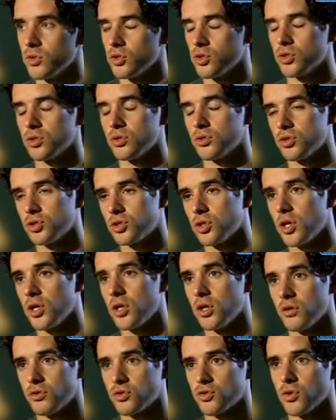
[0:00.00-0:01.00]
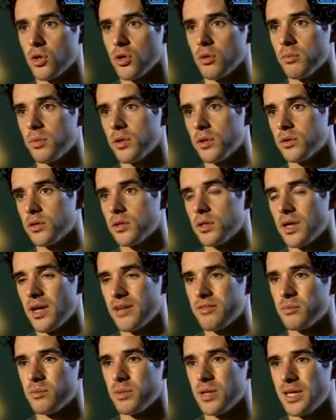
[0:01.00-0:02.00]
started off strong but
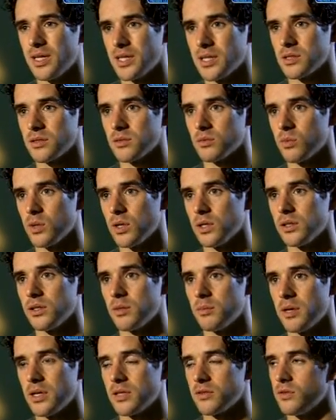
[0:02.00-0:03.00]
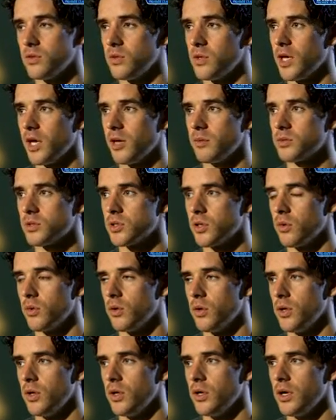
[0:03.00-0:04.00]
haven't played as well in the past few games, so
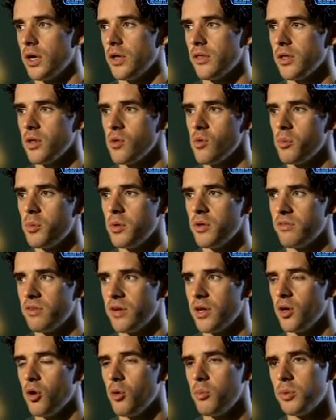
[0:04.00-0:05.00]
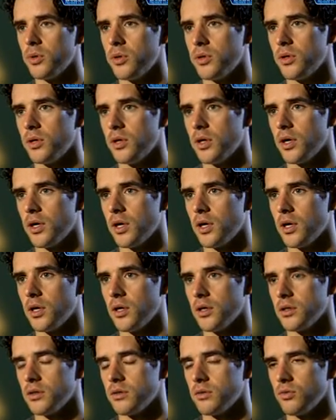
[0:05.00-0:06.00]
I think it will be a very open
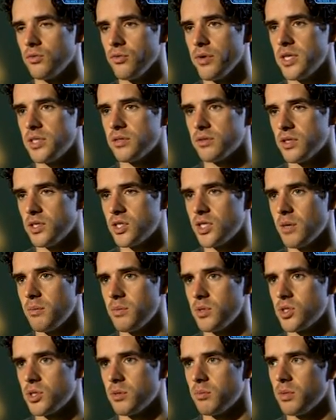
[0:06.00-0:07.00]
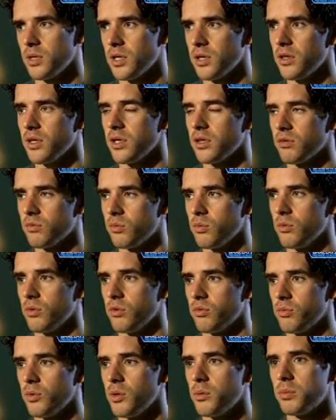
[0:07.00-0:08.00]
race for the championship. But I think
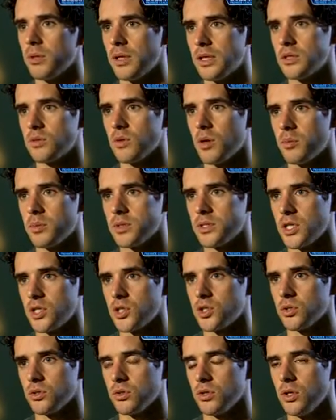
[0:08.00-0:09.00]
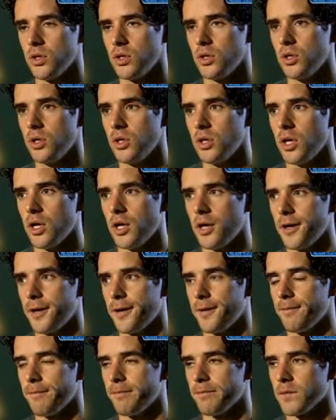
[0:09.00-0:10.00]
if we play to our potential
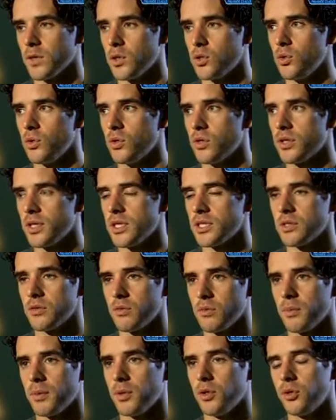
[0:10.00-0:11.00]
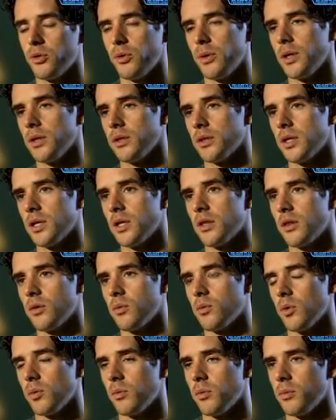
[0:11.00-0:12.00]
and do the things that we've been doing, then I
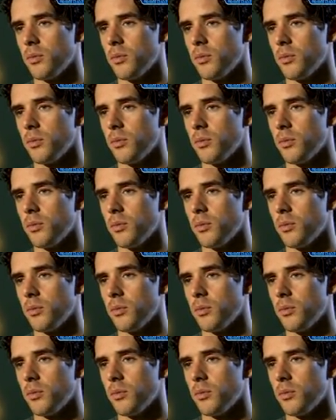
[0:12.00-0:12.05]
think we